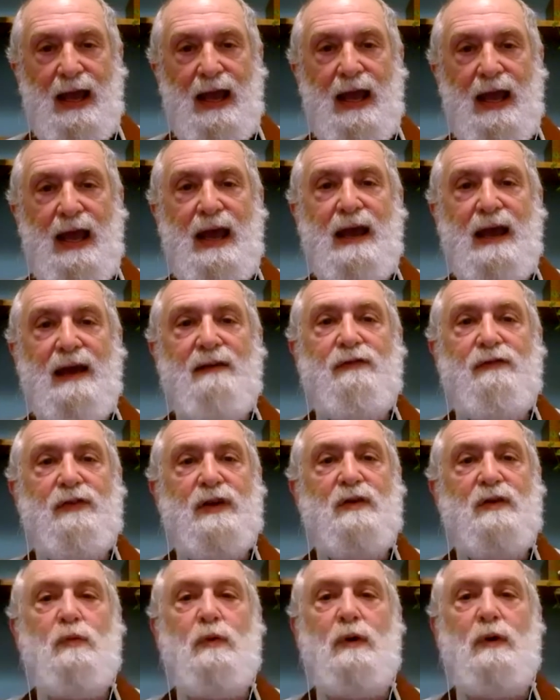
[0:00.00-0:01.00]

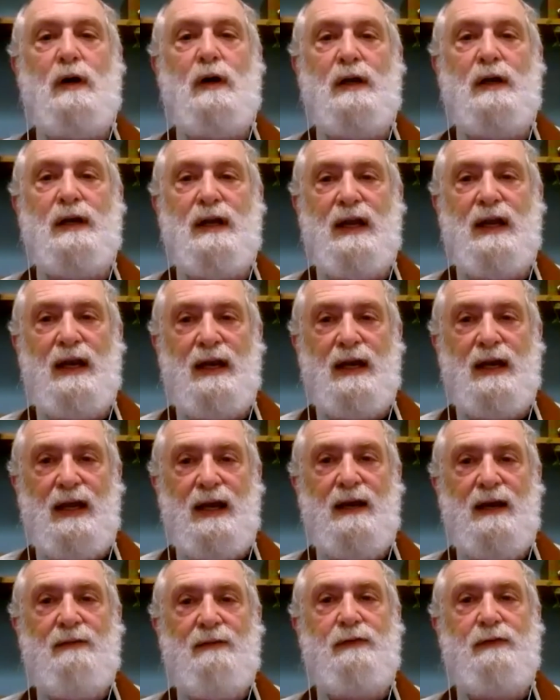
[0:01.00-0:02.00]
everyone and
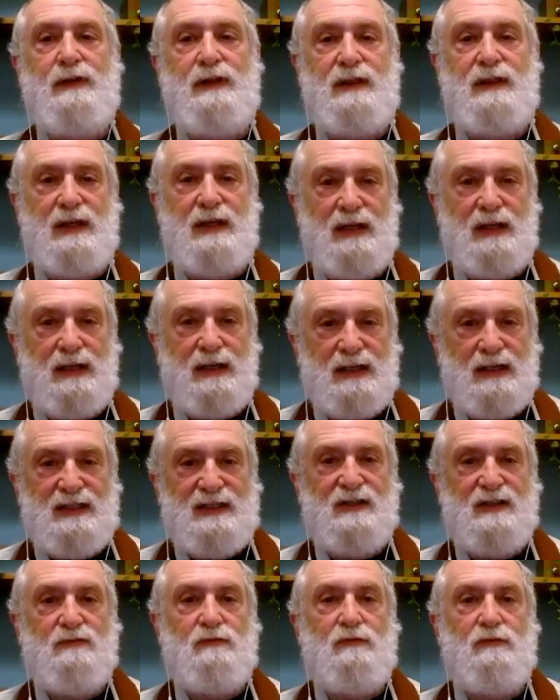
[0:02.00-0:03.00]
everything is
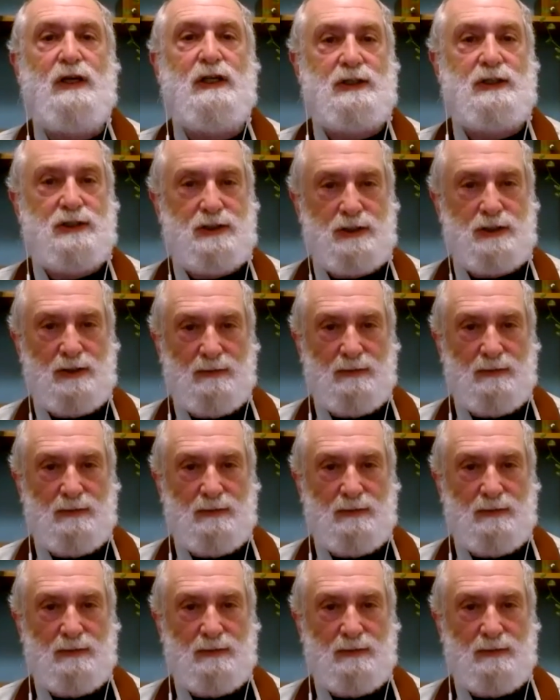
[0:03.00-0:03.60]
enriched?